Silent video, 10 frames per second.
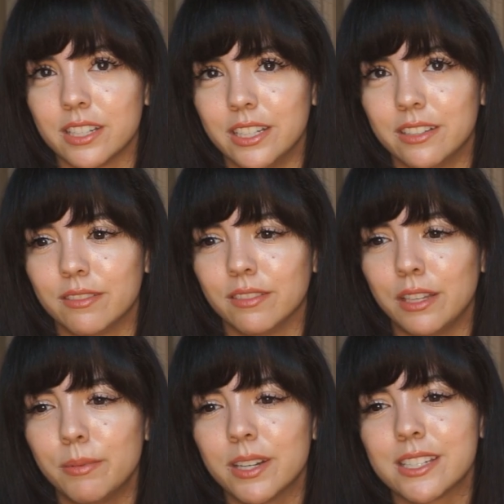And
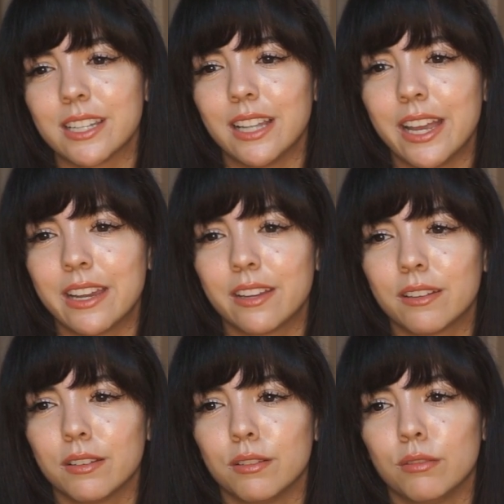Libra doesn't like
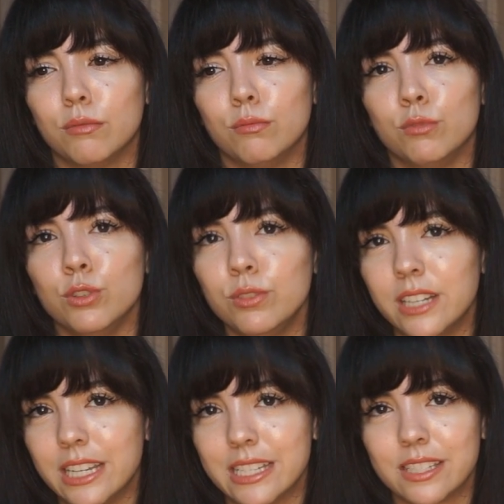
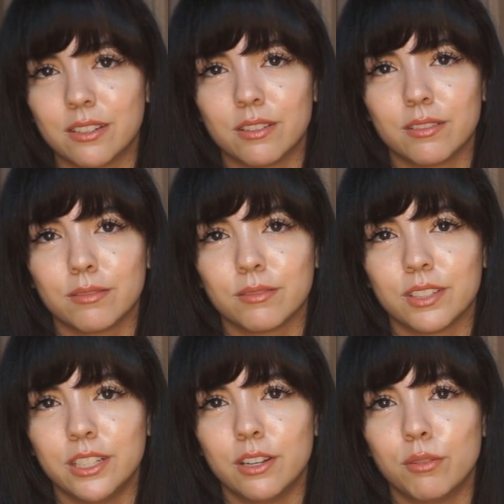rudeness or,
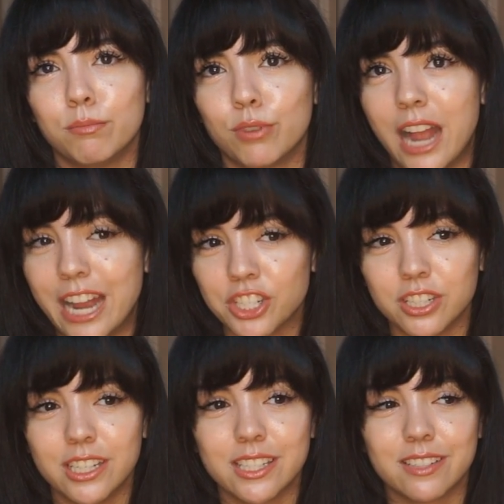you know,
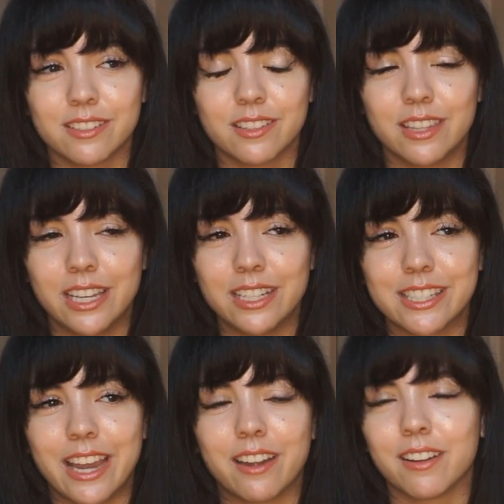brashness or things
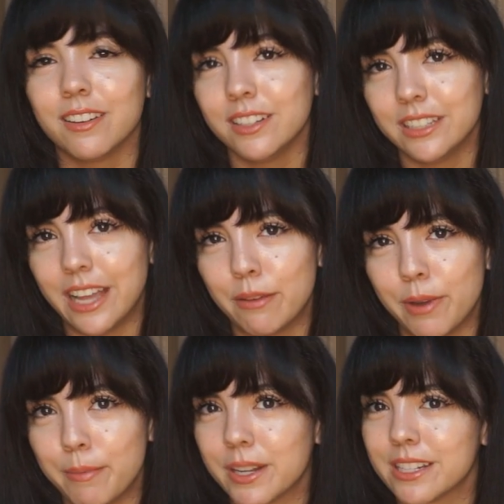that hurt in that
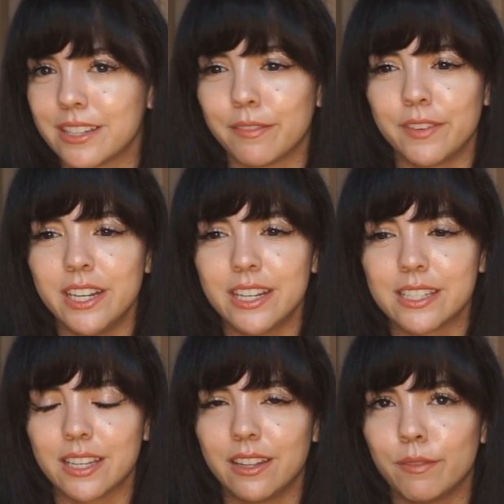way because they're
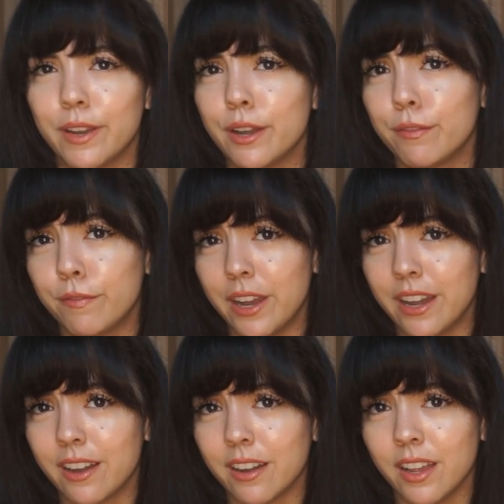Venus and they're very
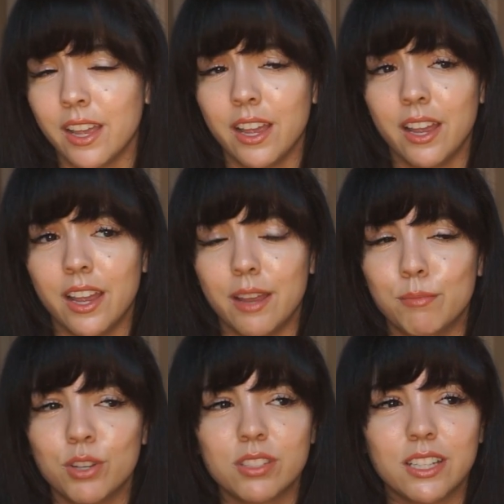fair. And
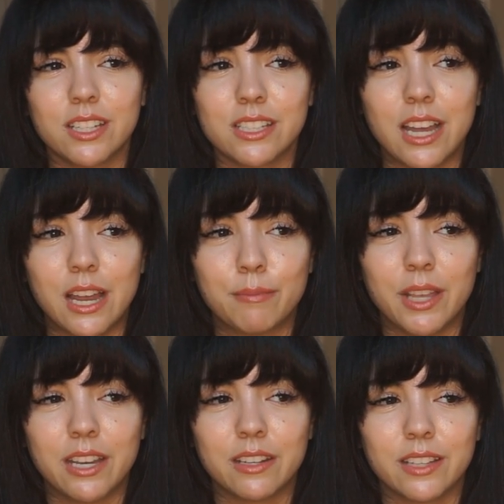most of the time,
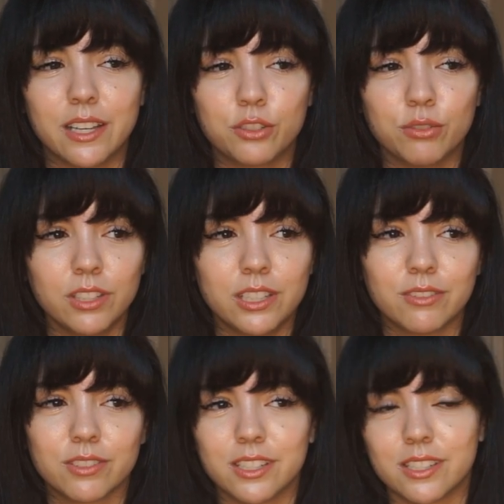they truly
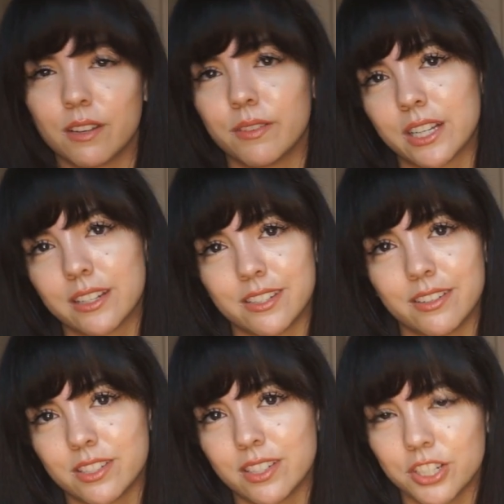don't deserve it because
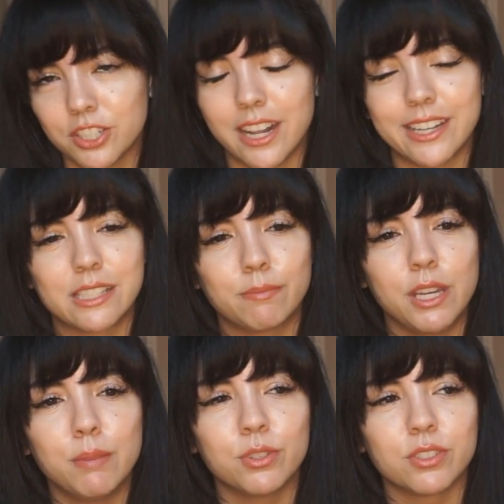they're such nice
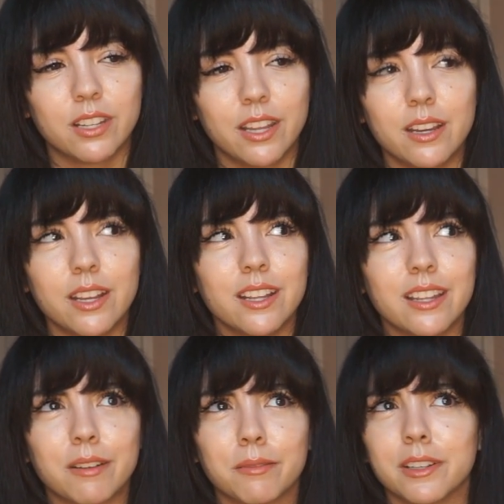people. So they could get,
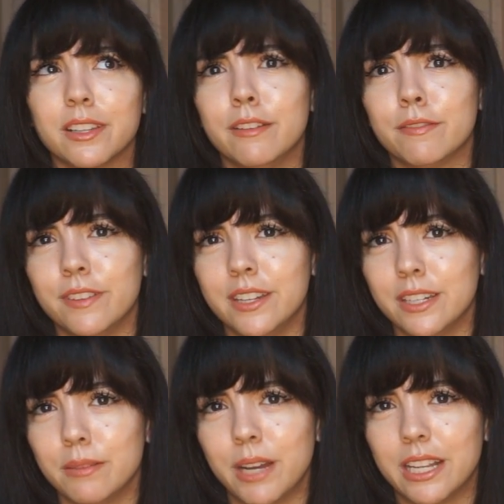like, really
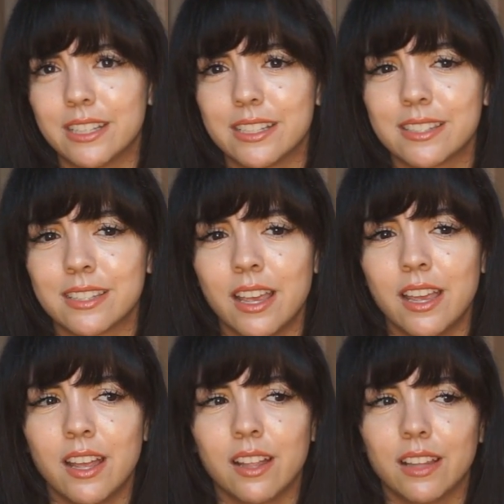offended by this,
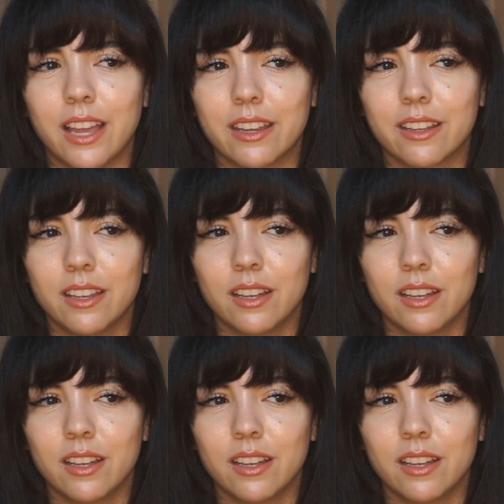like,